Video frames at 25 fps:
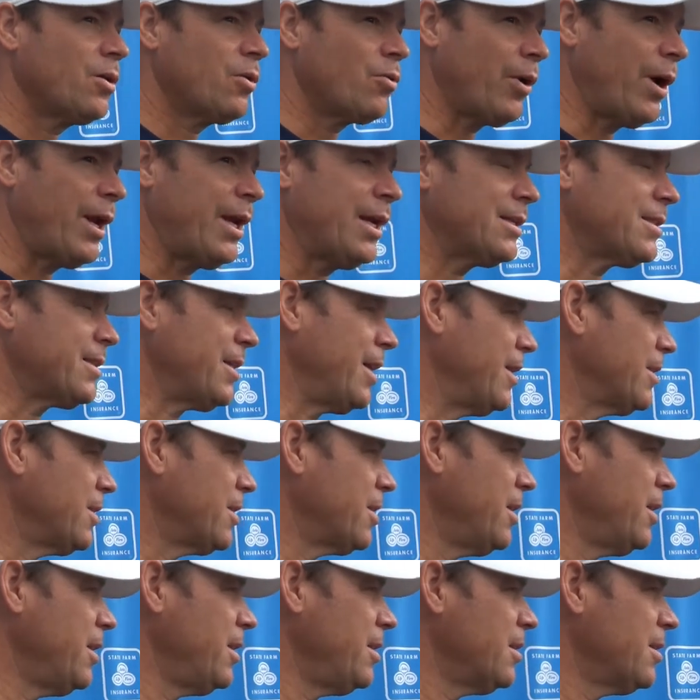Great
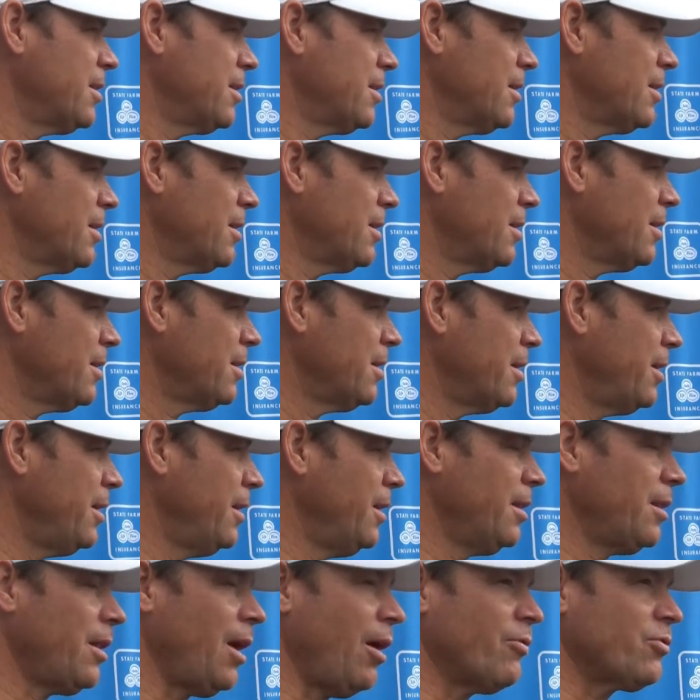intensity.
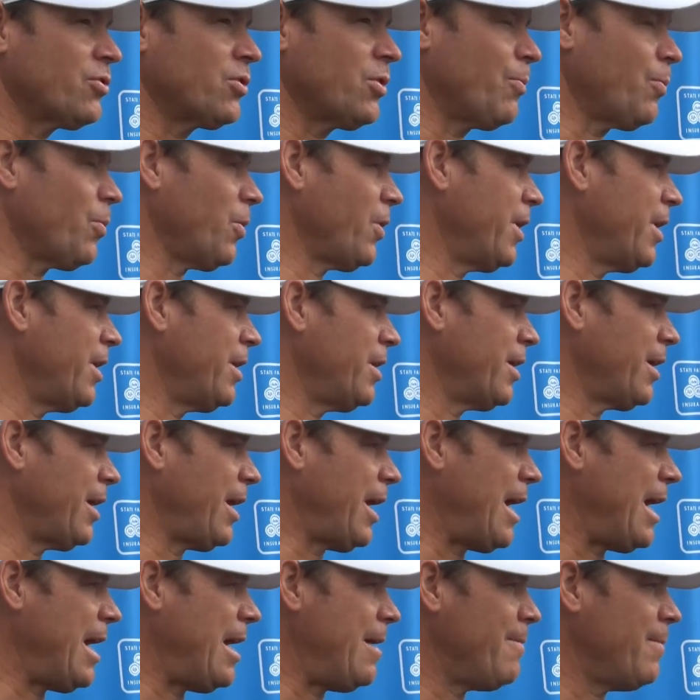He loves to play the
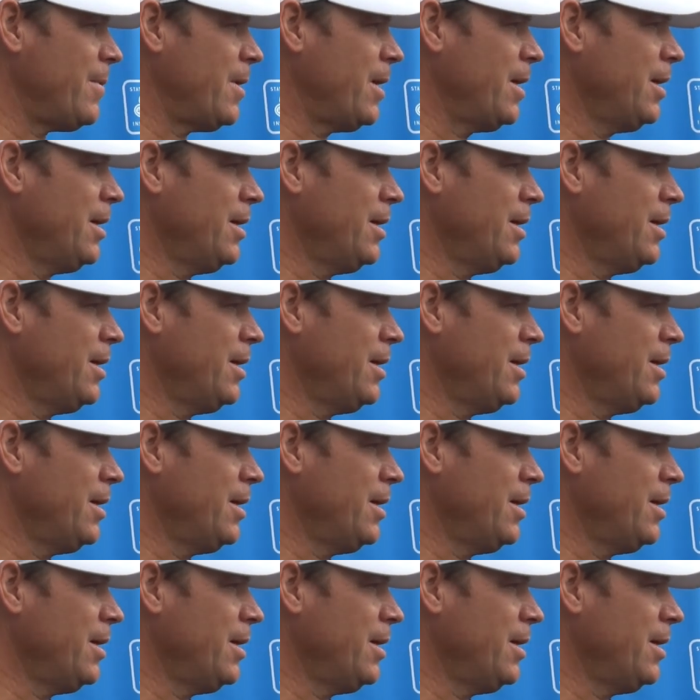game.